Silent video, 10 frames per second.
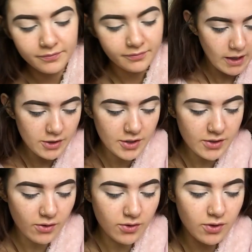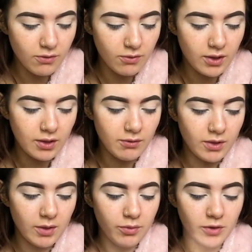Branch is also really,
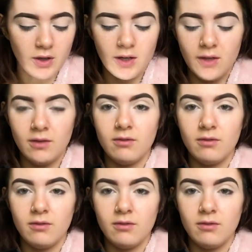really pretty.